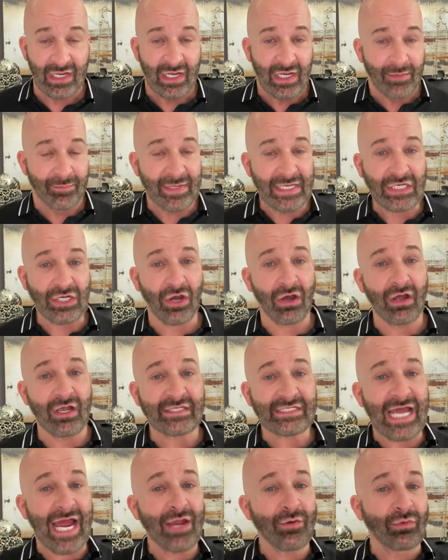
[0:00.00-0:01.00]
because
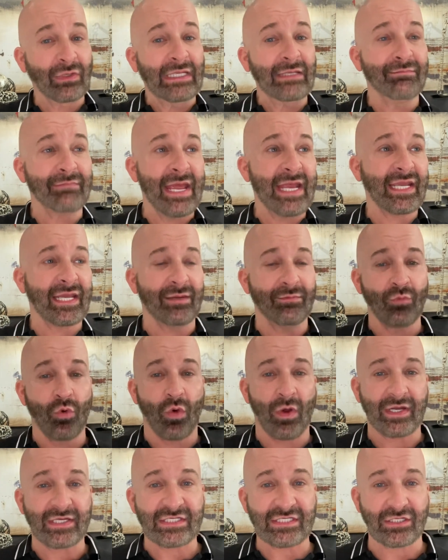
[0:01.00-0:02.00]
I really make it
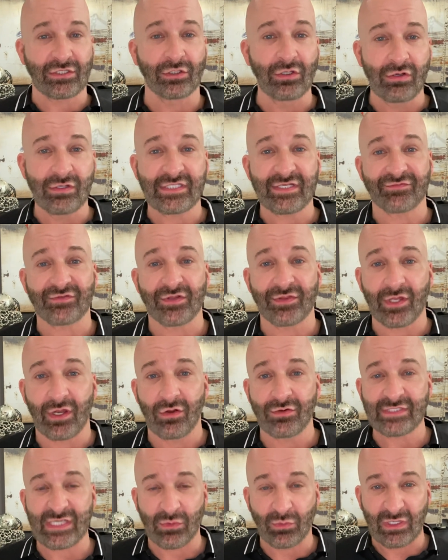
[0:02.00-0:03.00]
more exclusive to
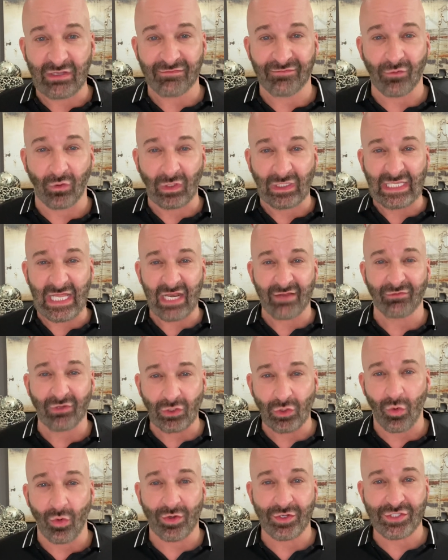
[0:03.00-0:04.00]
those I really feel led of the
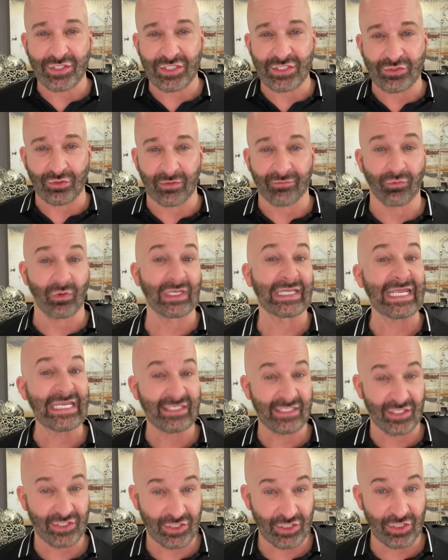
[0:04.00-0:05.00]
Lord to sort of release
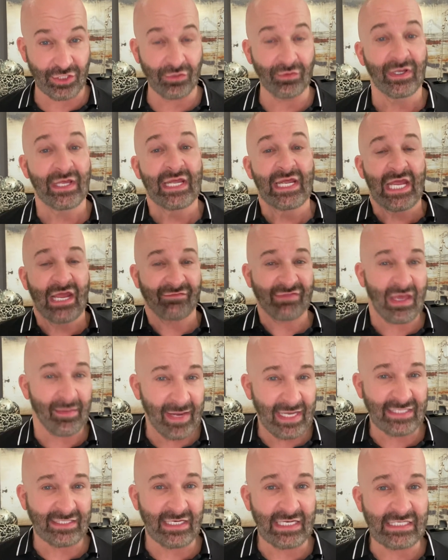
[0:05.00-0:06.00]
it to, if that
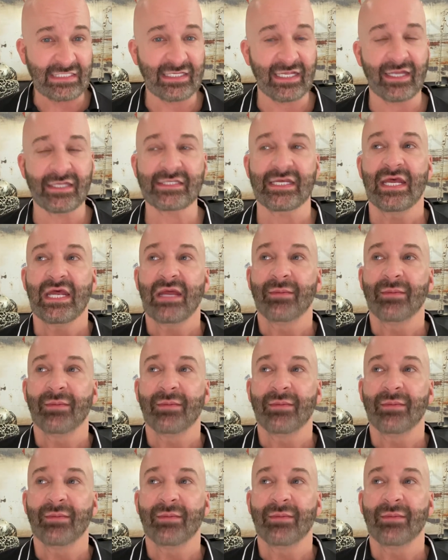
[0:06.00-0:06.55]
makes any sense.